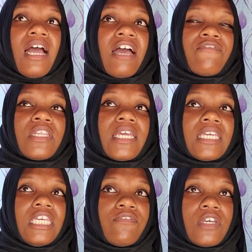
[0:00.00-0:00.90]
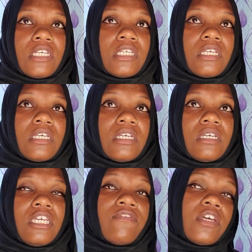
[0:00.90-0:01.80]
I feel like even
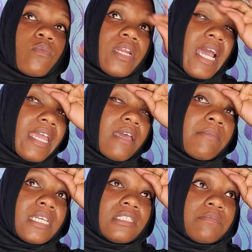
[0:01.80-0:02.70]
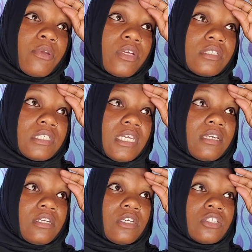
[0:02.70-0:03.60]
even when I am
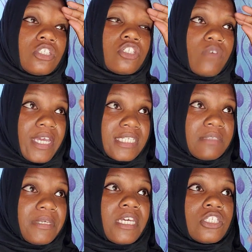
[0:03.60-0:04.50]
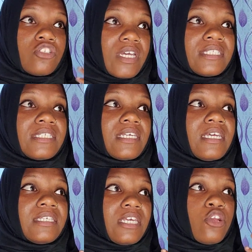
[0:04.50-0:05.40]
experiencing stress, because stress is
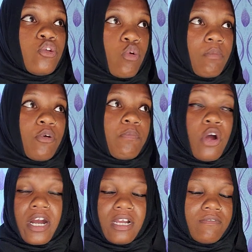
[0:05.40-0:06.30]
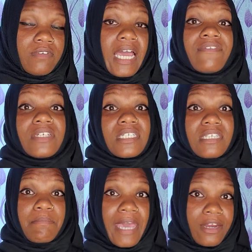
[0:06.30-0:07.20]
a is a normal part of life. It
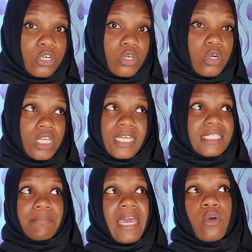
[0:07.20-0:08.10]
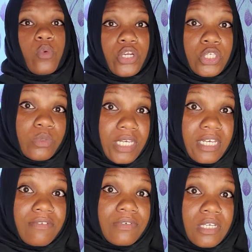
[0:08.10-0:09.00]
doesn't matter. It doesn't matter where you
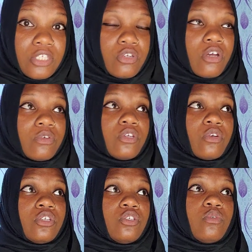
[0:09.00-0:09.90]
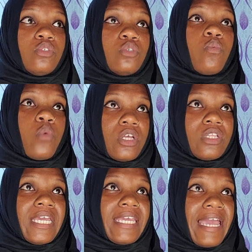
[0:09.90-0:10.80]
live. You know, you you you
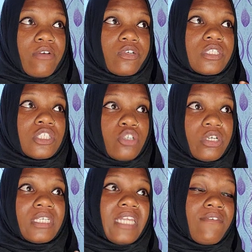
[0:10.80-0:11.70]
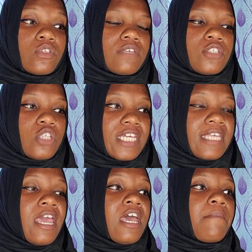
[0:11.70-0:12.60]
will encounter certain levels of
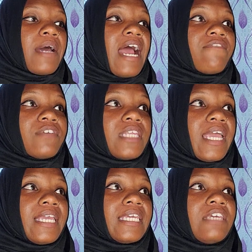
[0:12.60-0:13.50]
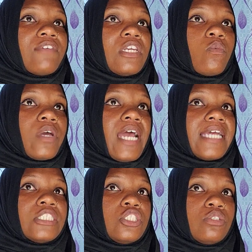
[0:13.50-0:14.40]
stress. But I feel like even when
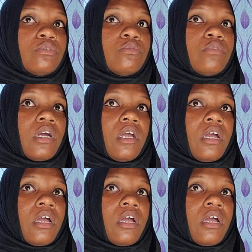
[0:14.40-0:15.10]
I do